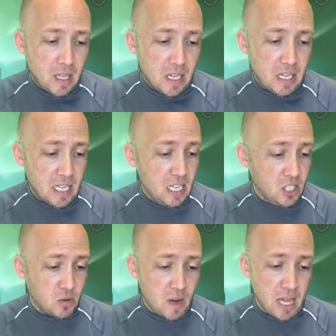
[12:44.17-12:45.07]
Uh, in
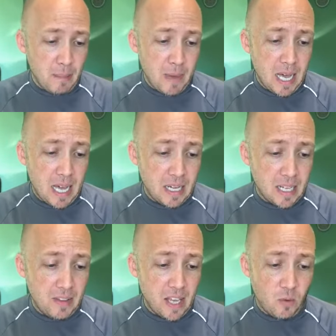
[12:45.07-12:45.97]
his right mind,
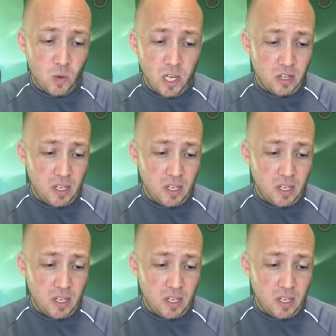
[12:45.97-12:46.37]
and they wondered